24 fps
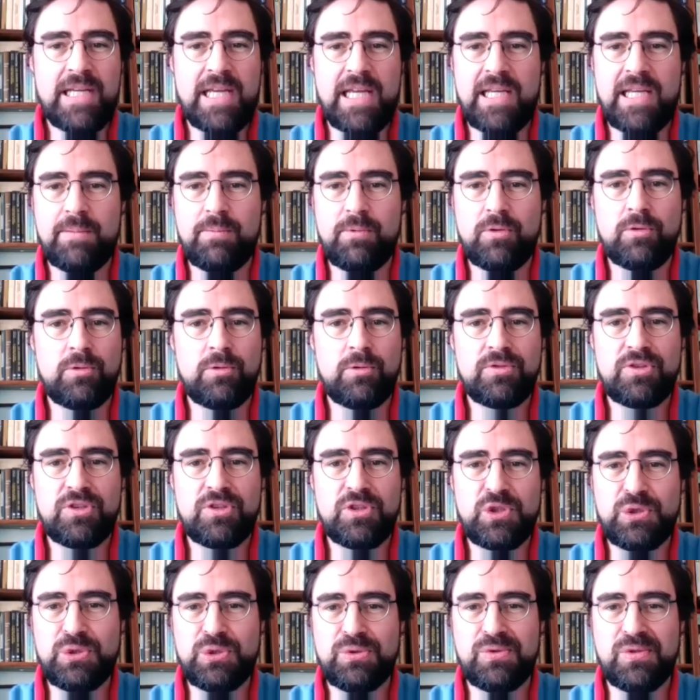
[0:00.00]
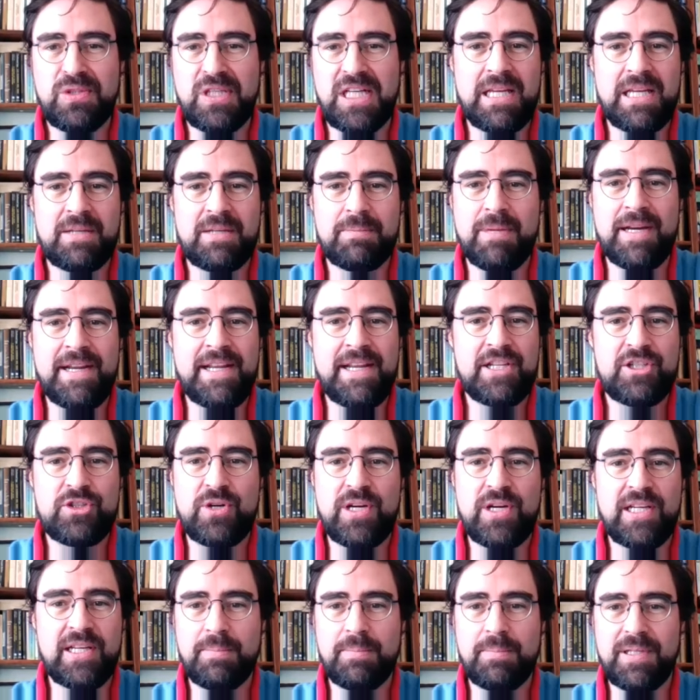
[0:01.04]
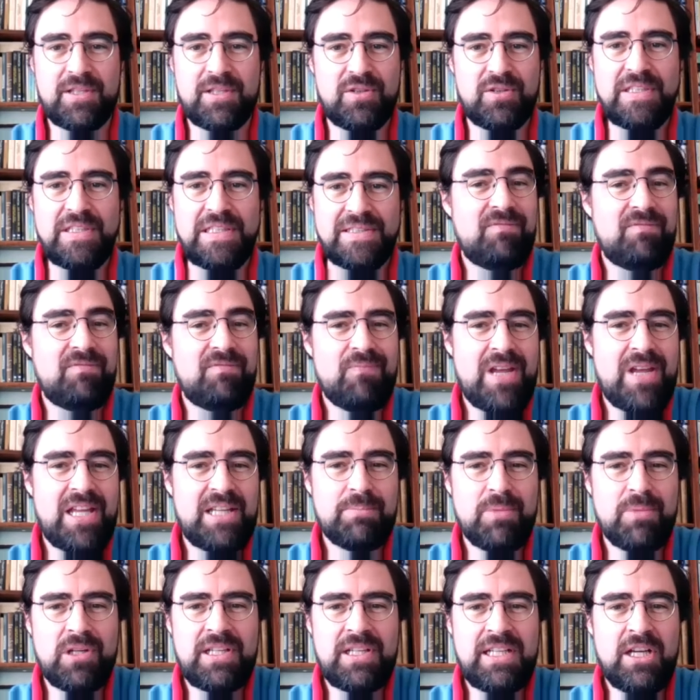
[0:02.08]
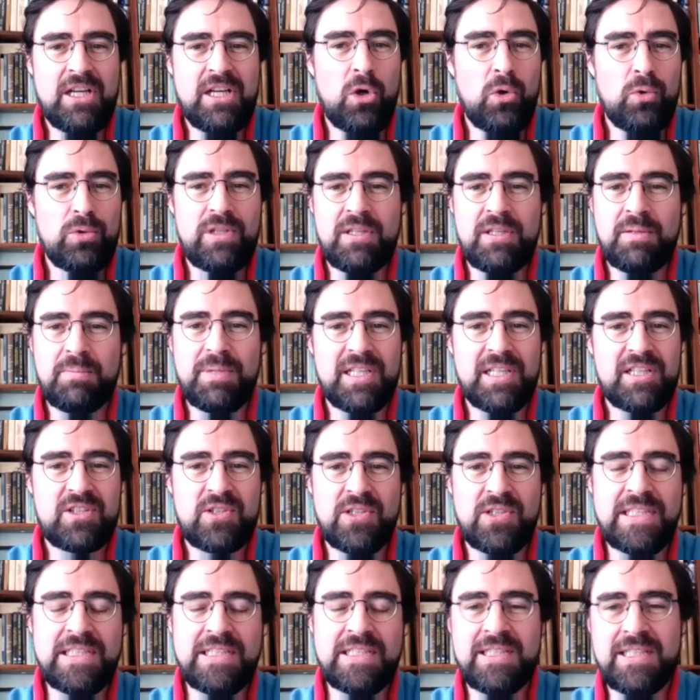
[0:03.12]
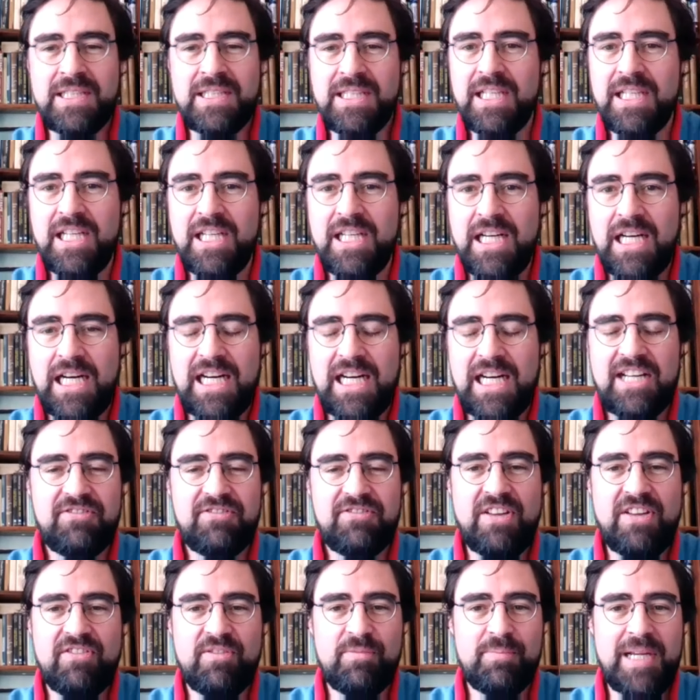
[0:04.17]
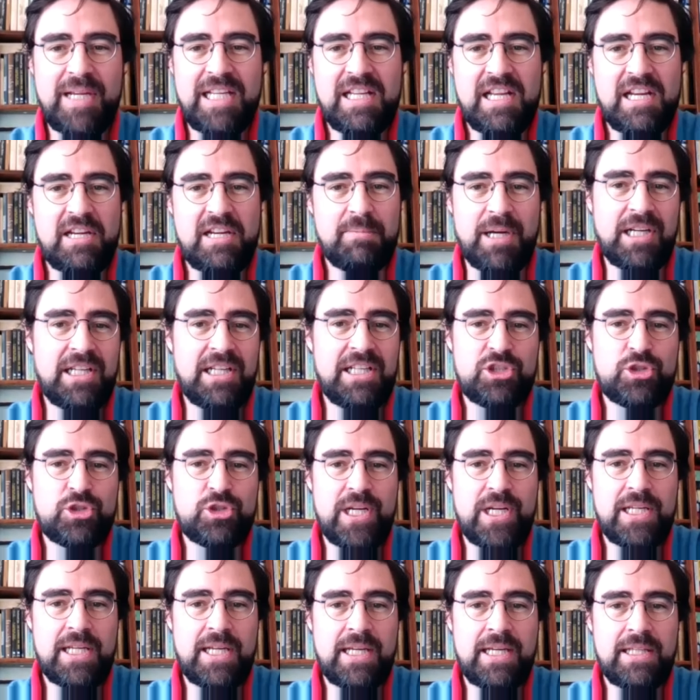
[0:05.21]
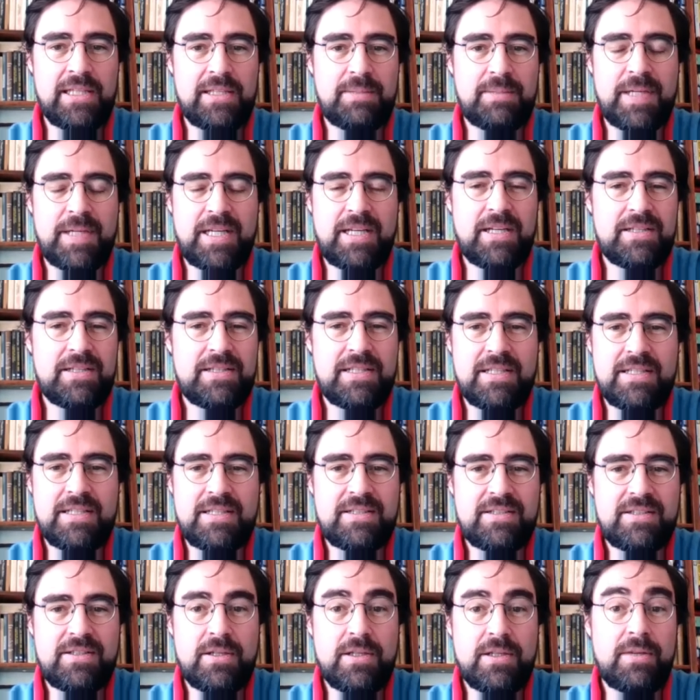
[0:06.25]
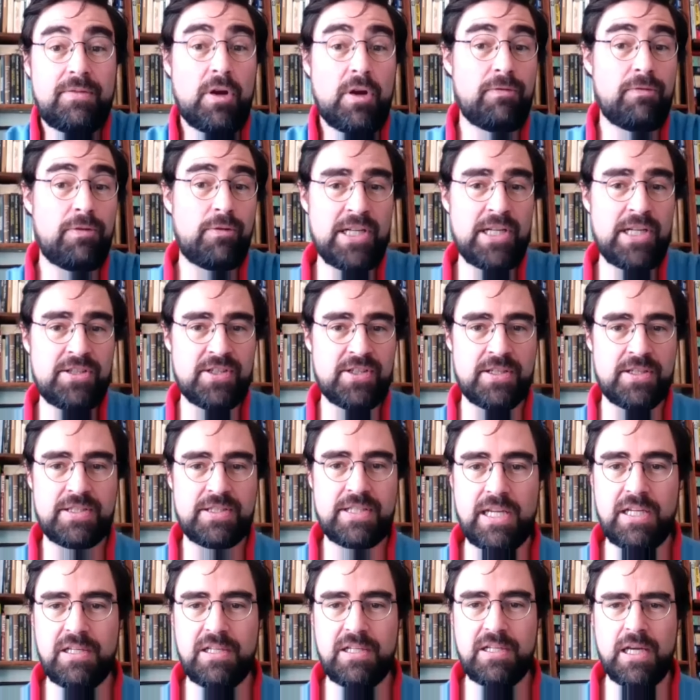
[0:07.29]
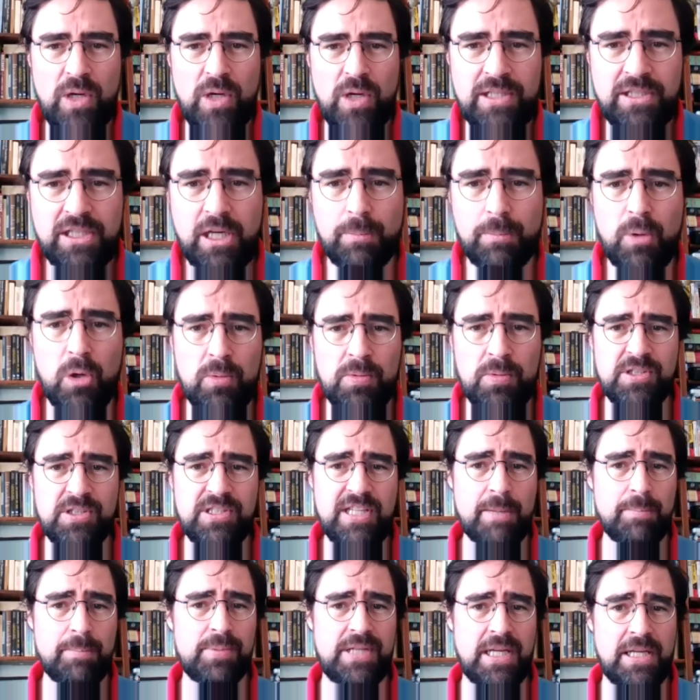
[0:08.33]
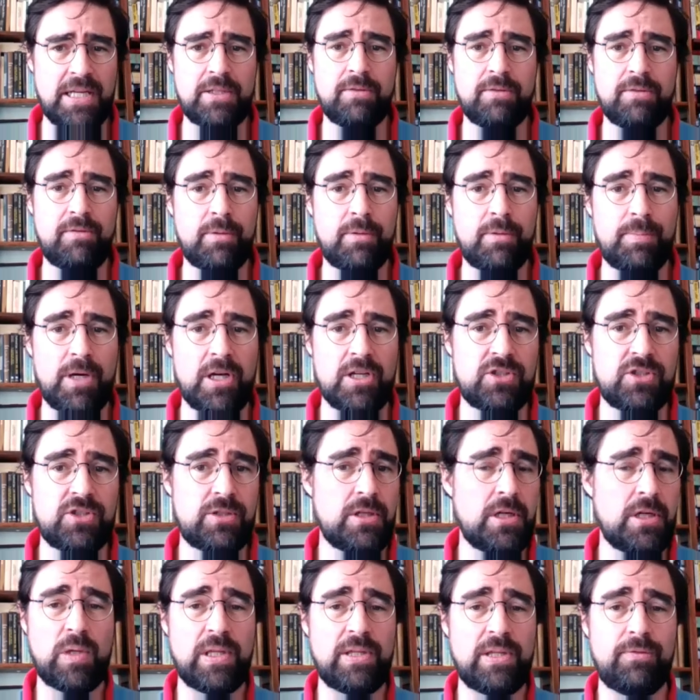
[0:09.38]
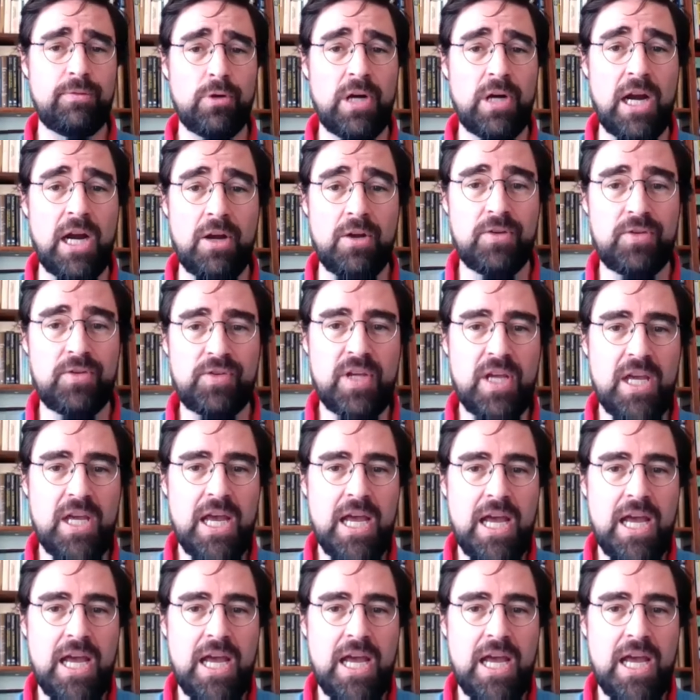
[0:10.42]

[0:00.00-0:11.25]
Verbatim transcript: been able to uh, make money trading Bitcoin. I've made money holding Bitcoin. I've never made any money trading it because it's so different. For instance, it went up almost 10% over the past 24 hours.